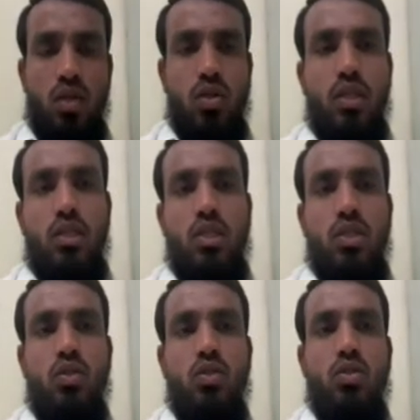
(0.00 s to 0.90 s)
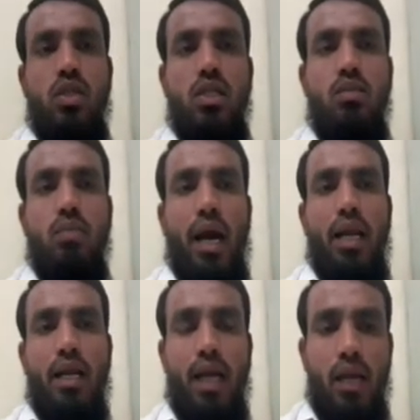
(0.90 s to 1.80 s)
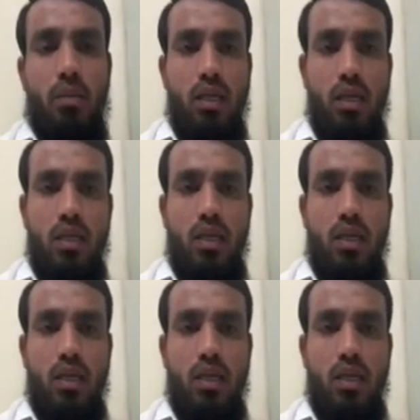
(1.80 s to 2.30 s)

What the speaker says: So this tissues is parenchyma,